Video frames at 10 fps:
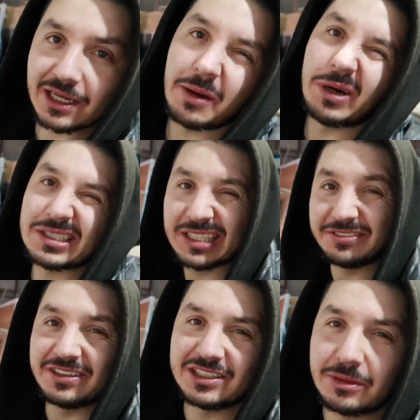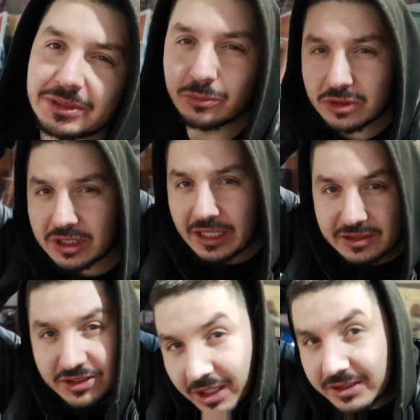And when I say finished, I mean we get
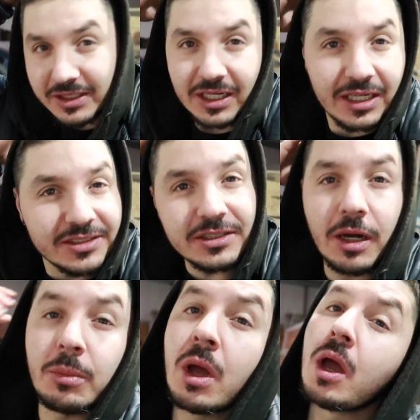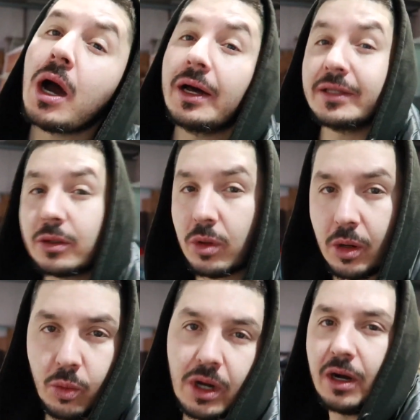started last time. I did
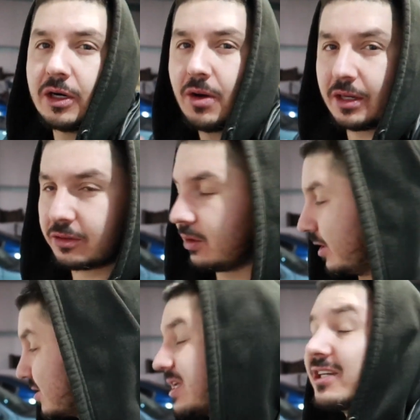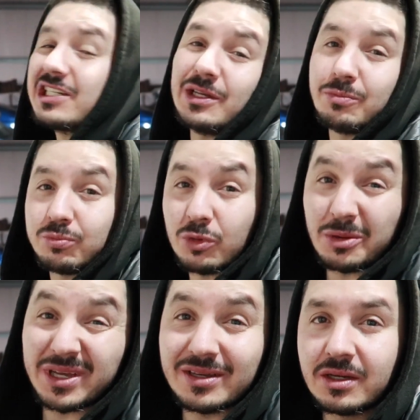quite well, I cracked on it. It's actually going to
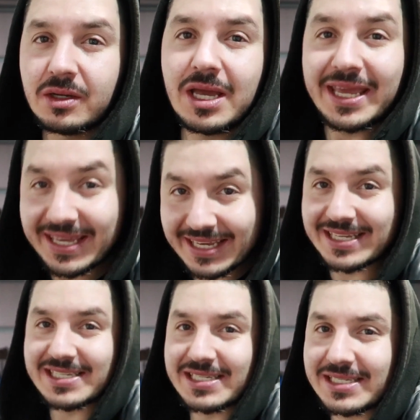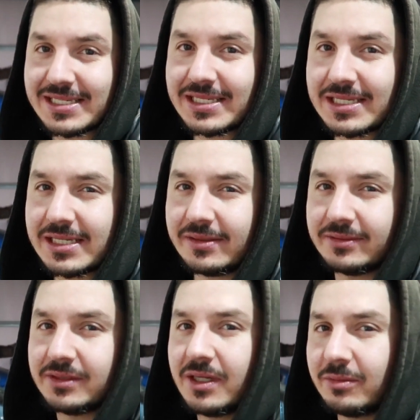be easy.
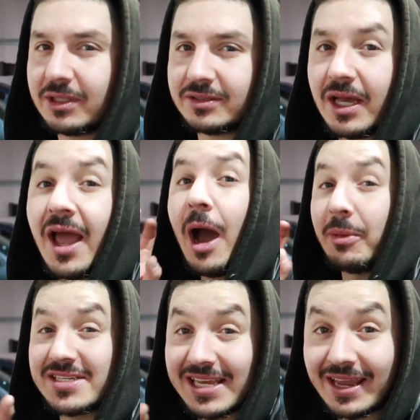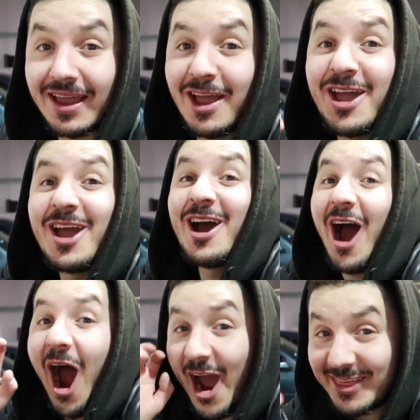I'm gonna say it.
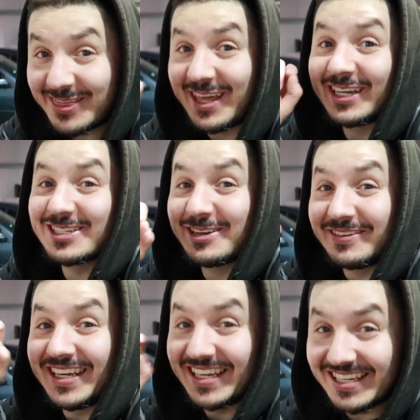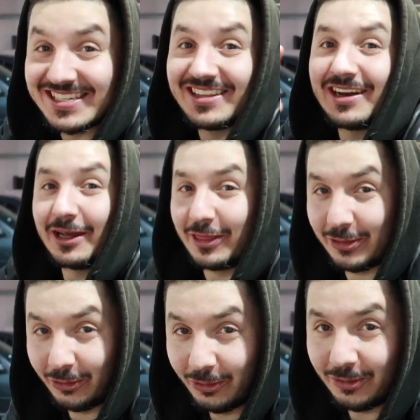I think it's going to be easier than I
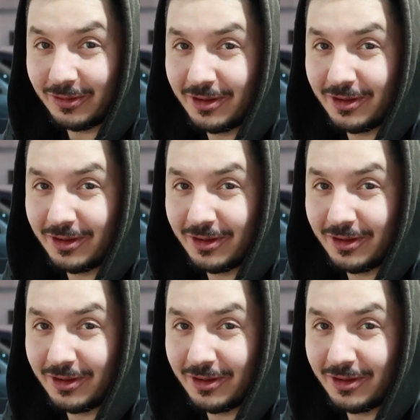thought.